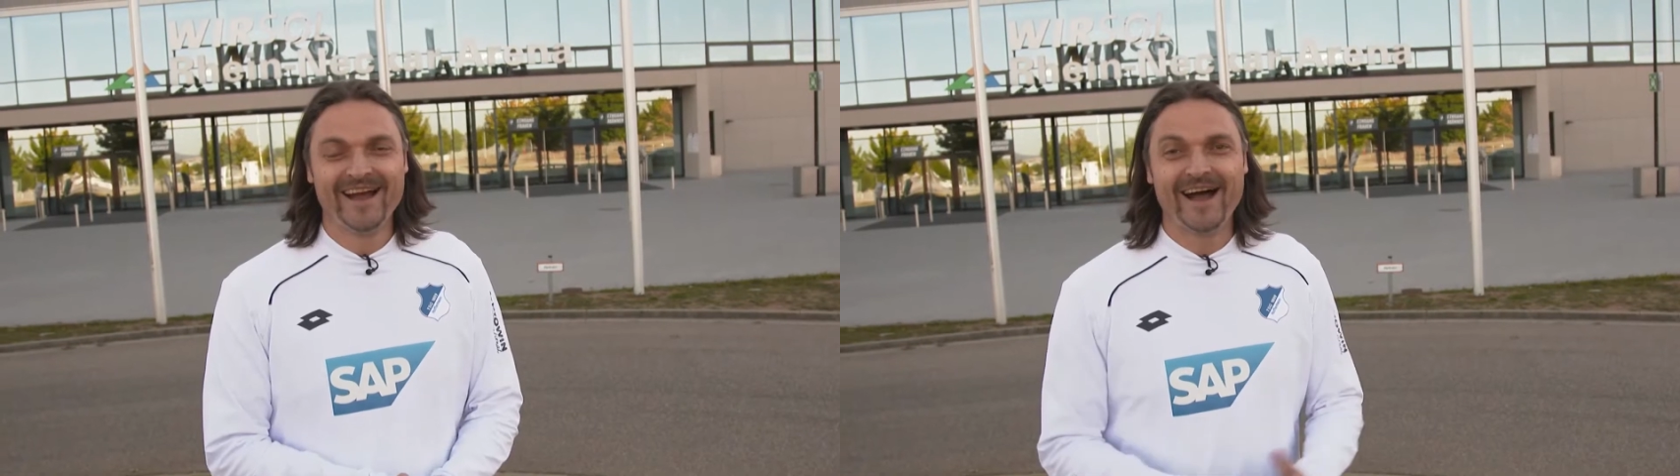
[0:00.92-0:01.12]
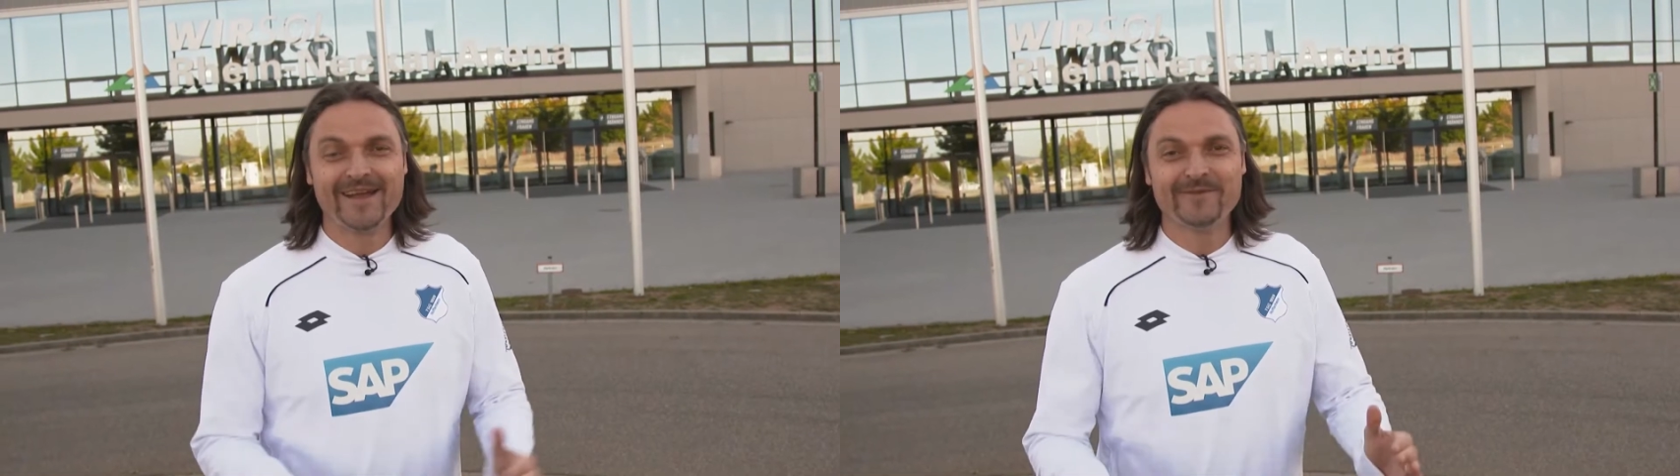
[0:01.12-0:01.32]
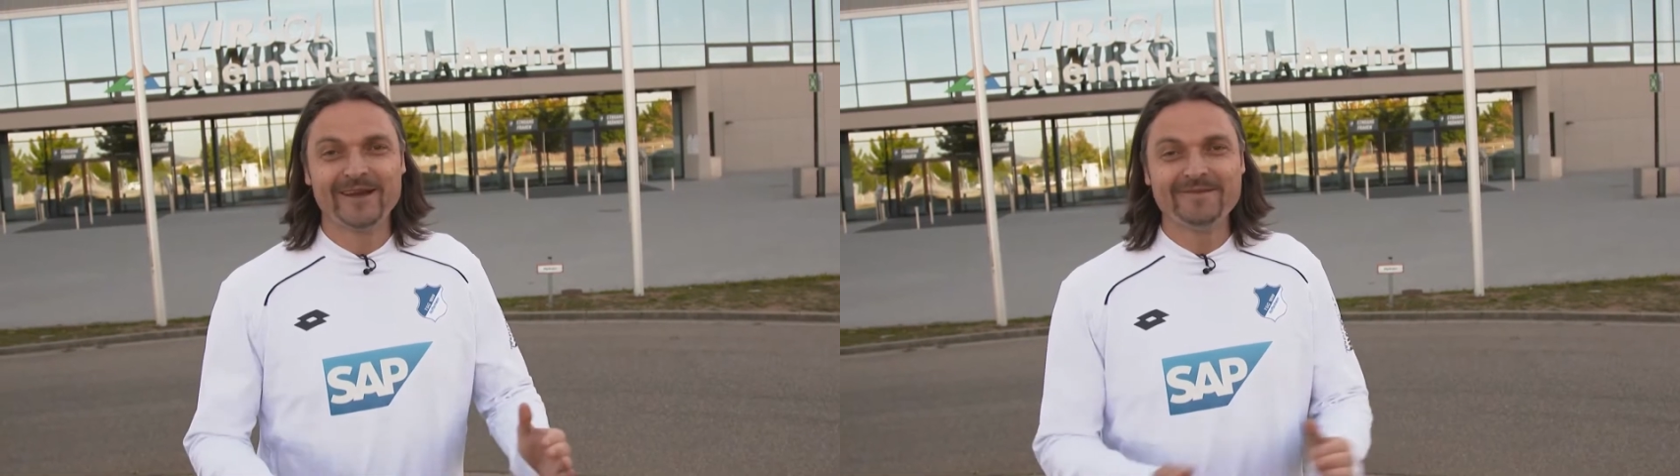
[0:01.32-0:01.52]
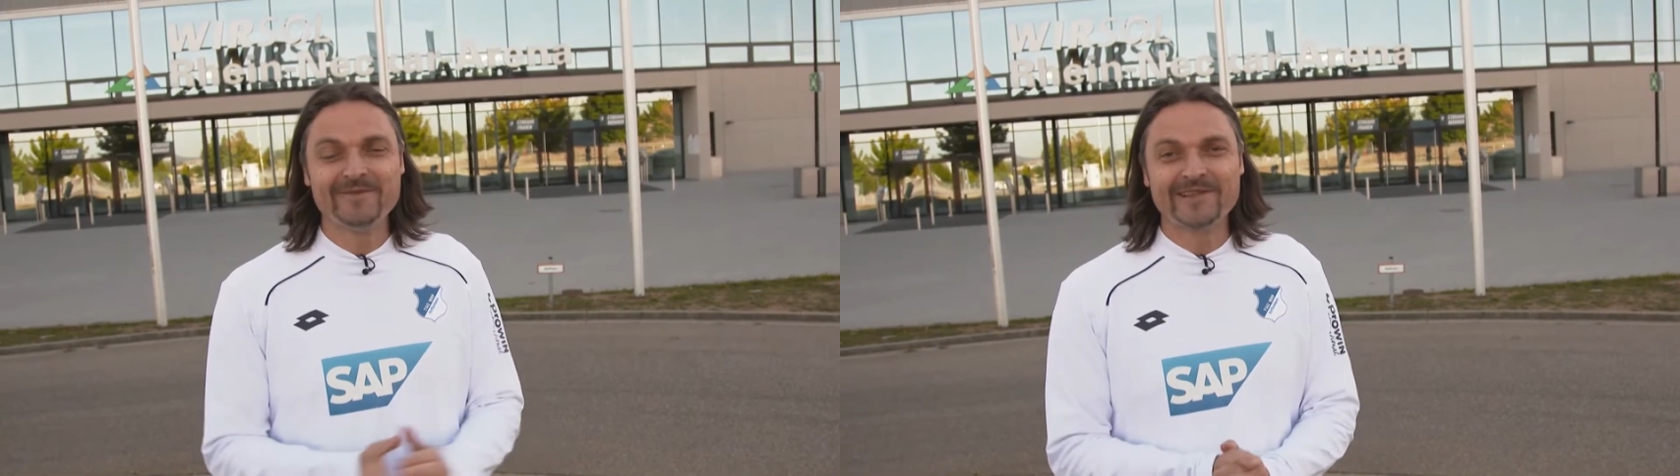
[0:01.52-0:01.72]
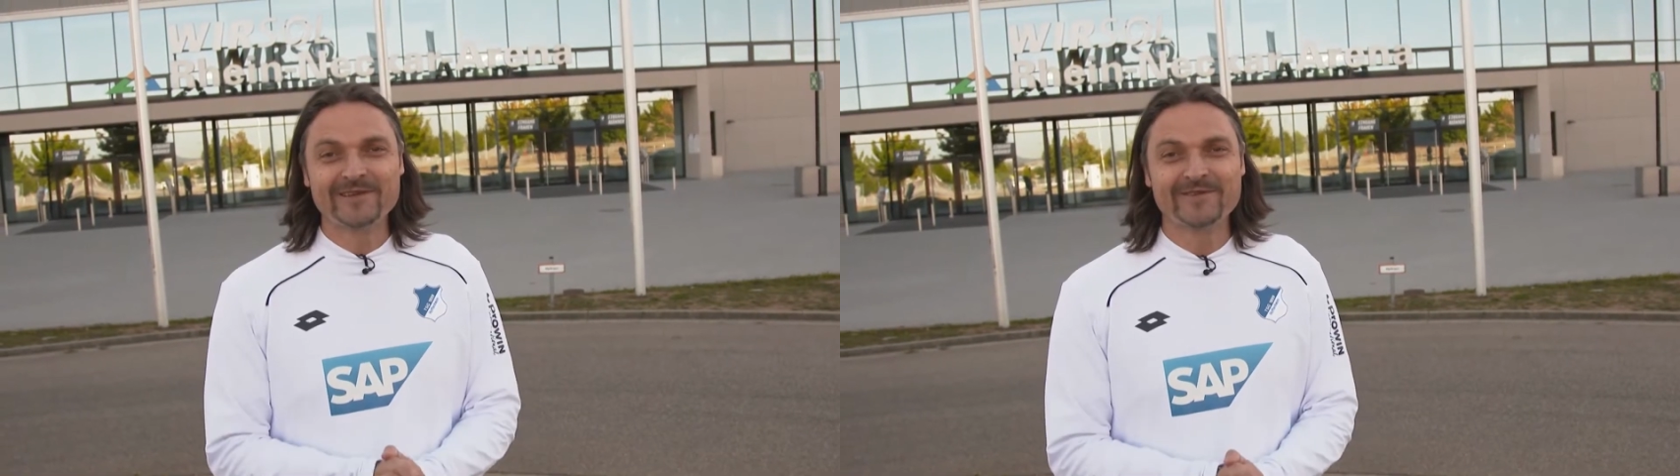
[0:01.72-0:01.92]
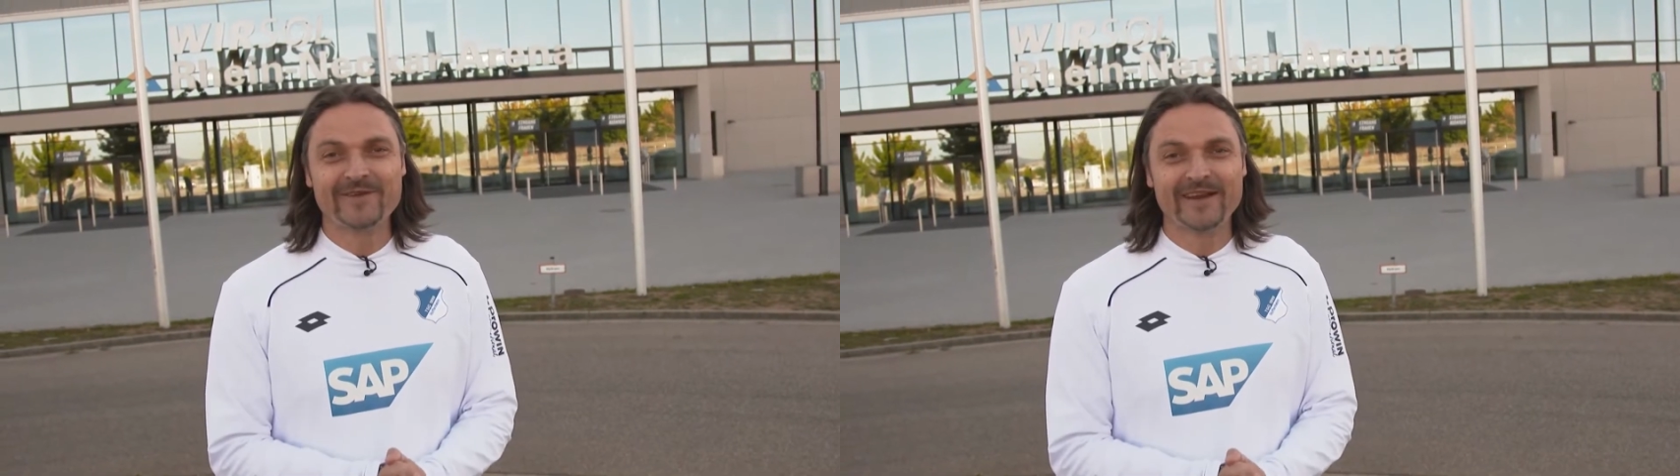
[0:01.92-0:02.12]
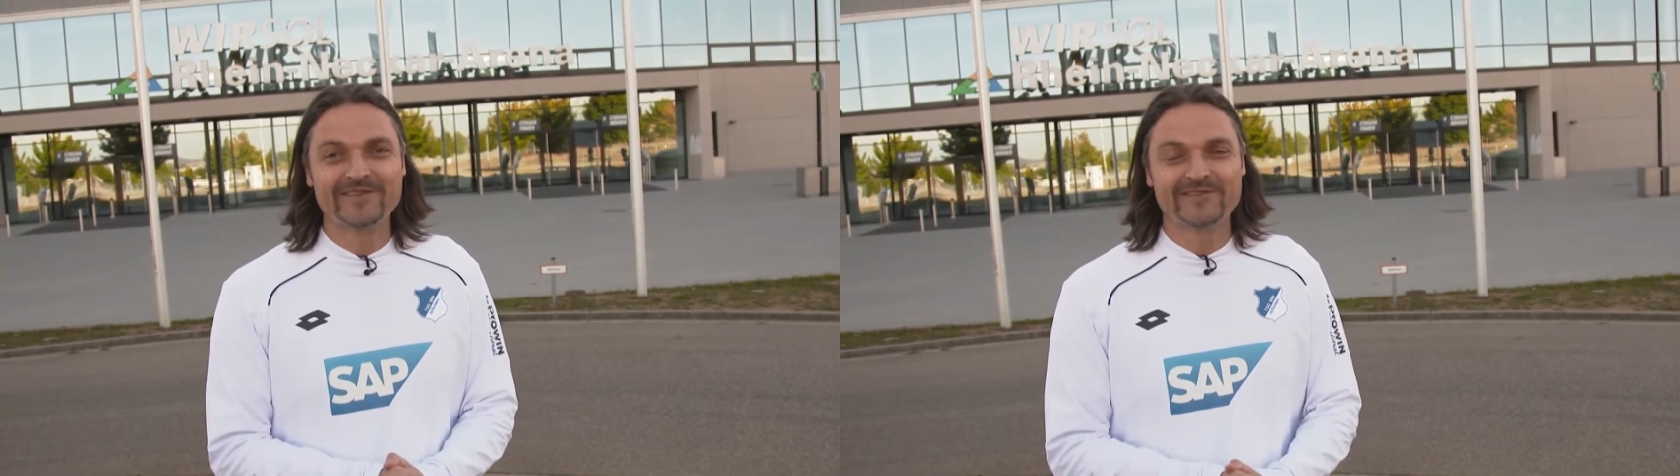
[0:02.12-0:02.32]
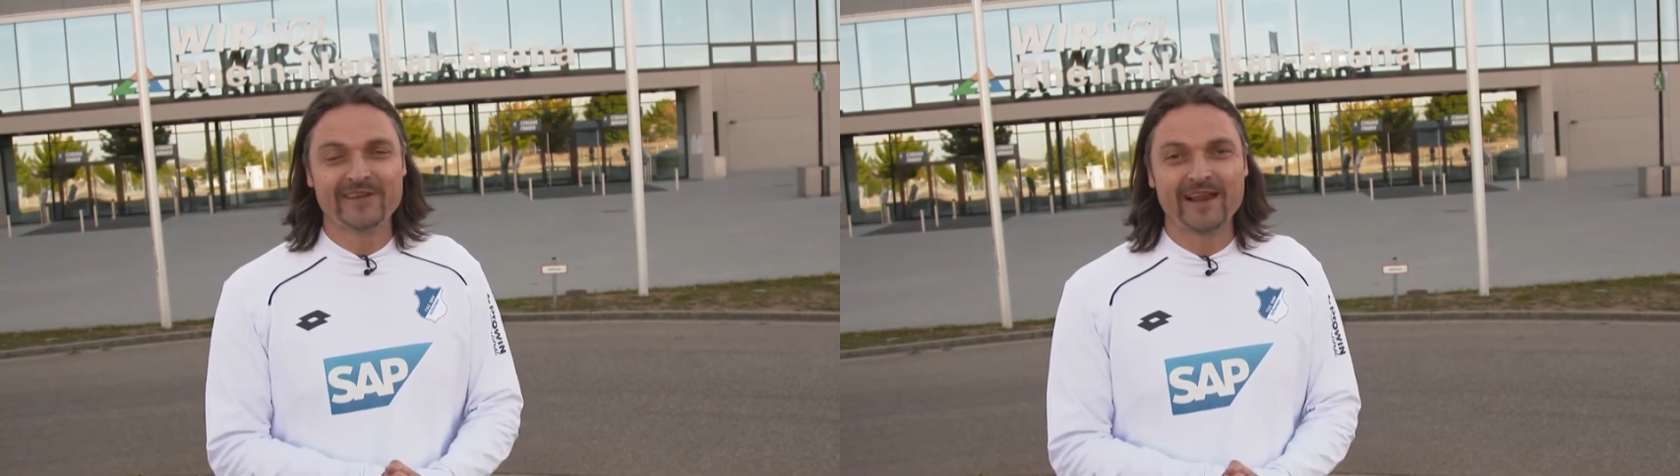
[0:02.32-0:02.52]
Hi, my name is Lutz
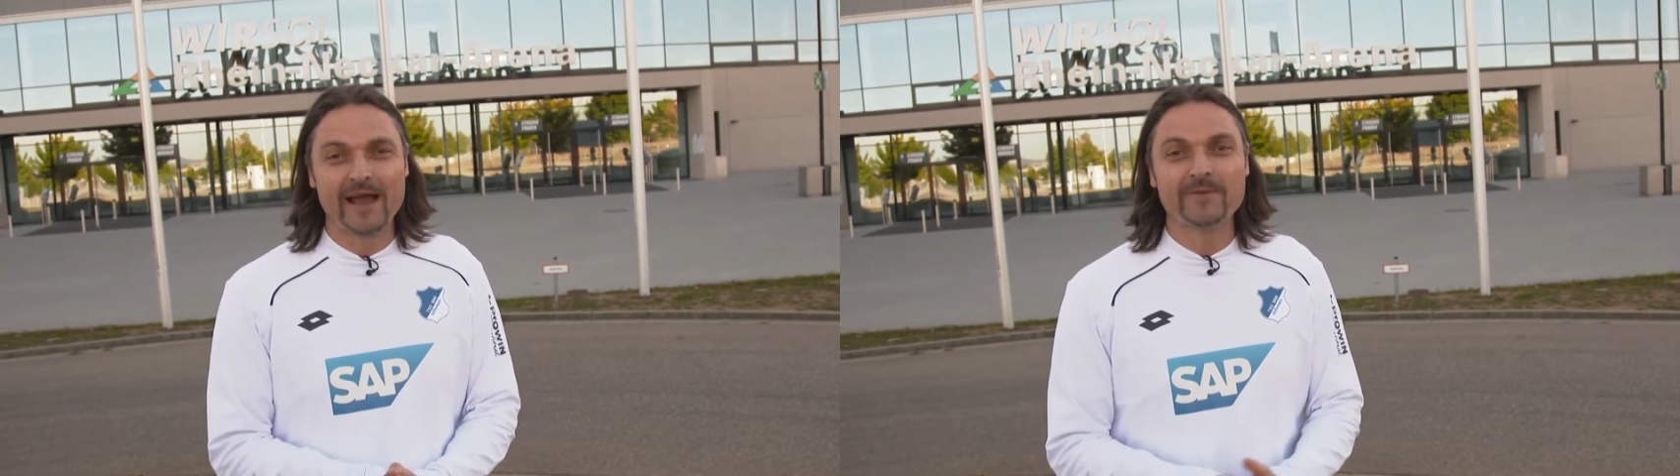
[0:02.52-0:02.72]
Pfannenstiel.